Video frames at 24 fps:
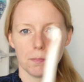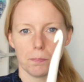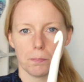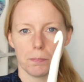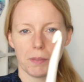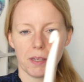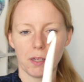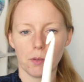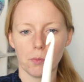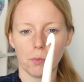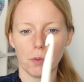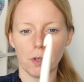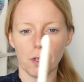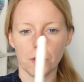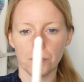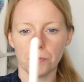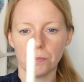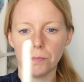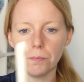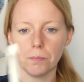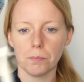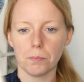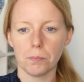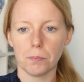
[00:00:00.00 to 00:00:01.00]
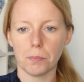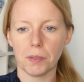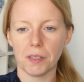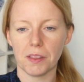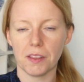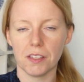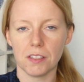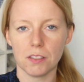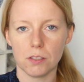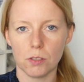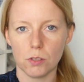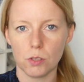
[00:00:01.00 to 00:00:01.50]
big one, but
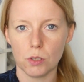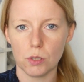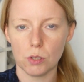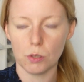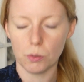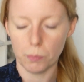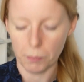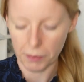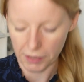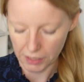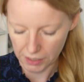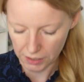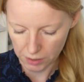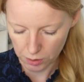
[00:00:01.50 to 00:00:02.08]
this is too big.